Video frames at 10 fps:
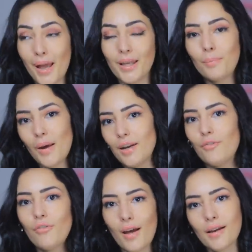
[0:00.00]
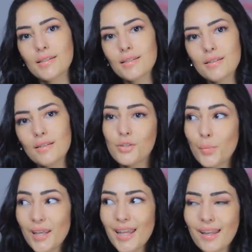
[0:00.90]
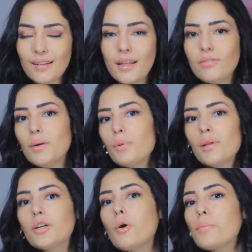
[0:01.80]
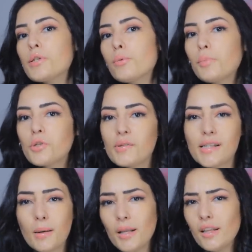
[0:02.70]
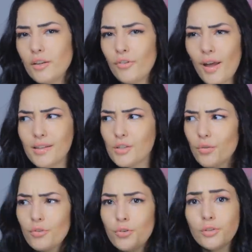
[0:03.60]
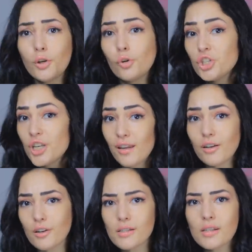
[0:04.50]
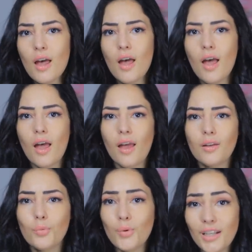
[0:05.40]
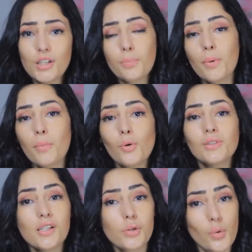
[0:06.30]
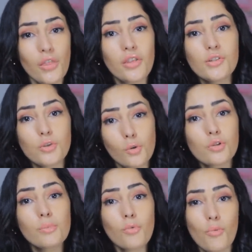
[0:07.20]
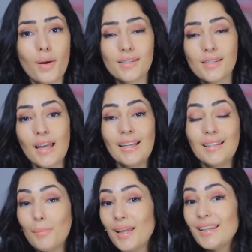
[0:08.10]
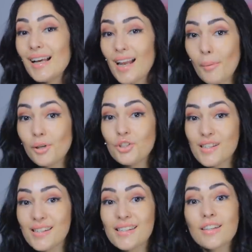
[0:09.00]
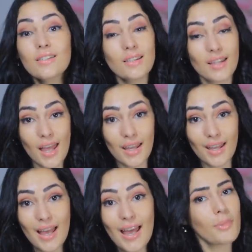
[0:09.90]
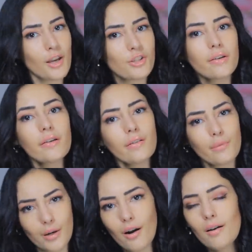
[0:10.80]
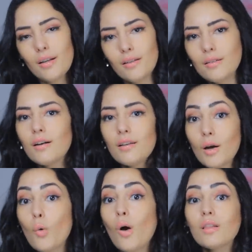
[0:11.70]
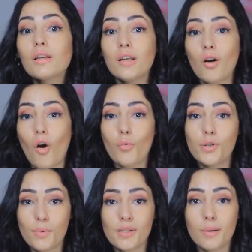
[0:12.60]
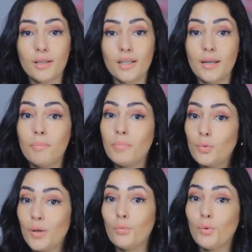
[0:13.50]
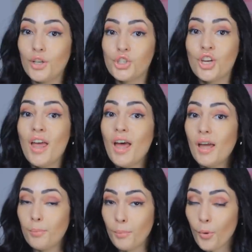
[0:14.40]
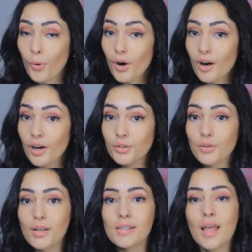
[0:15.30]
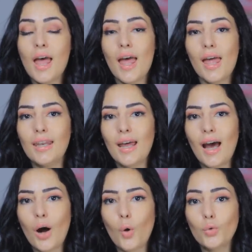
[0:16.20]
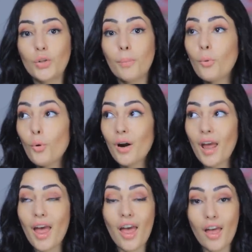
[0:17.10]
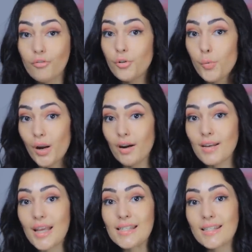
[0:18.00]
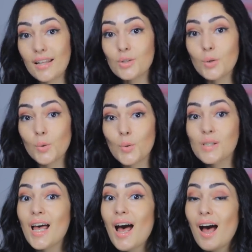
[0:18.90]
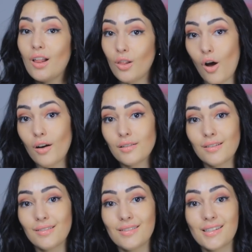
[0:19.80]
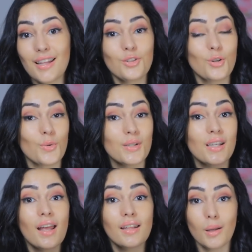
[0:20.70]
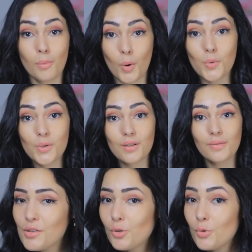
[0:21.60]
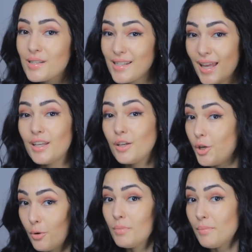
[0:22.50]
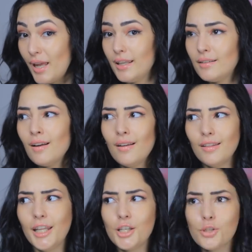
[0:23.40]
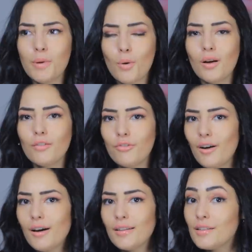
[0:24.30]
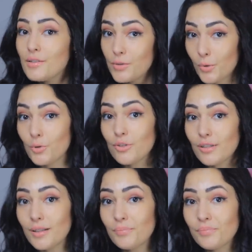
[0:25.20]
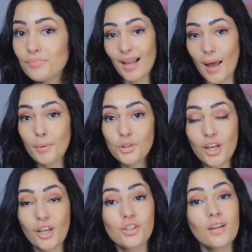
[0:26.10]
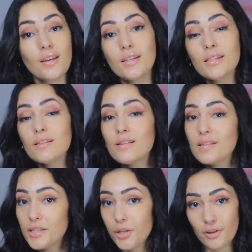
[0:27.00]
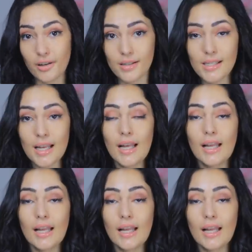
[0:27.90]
bad effects. So we can't leave the political prescription simply in the hands of a few negotiators, and we need to promote and strengthen social movements demanding climate justice today, especially regarding the inequality of responsibility between rich and poor countries and how the poor everywhere stand to lose a lot, stand to lose the most. So saying human-made needs to be qualified socially. Climate change is serious.